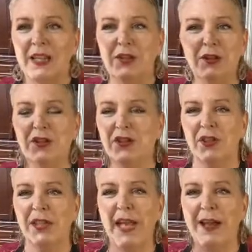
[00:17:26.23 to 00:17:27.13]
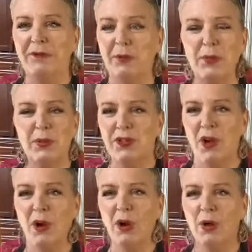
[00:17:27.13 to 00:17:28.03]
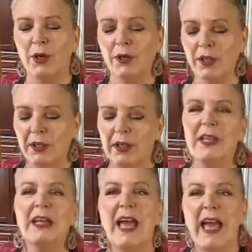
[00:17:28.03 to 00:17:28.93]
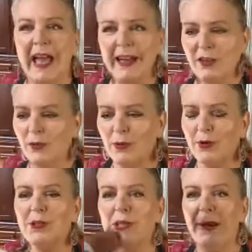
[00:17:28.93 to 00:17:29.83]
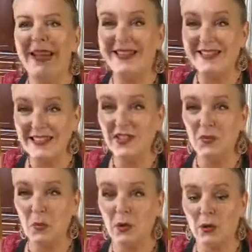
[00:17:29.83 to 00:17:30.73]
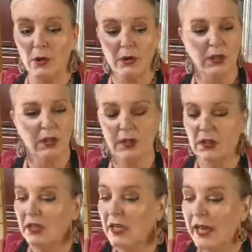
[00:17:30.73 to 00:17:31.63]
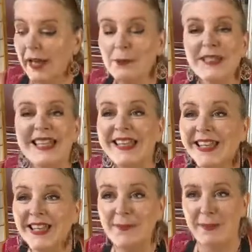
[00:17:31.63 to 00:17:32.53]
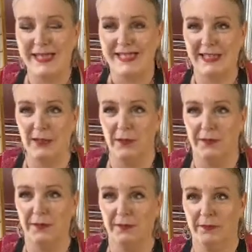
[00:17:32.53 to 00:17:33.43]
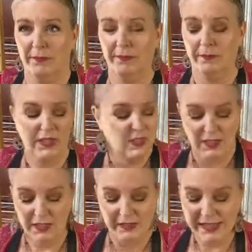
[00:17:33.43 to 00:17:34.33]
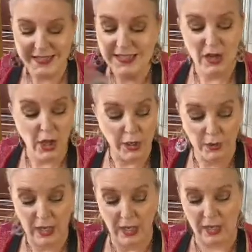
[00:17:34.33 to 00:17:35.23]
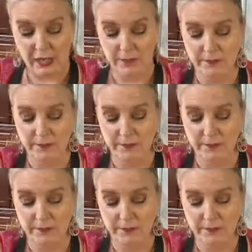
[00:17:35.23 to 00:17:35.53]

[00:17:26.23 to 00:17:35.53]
You shouldn't have to push hard. And in order to make this work, I was killing myself. And that's not okay.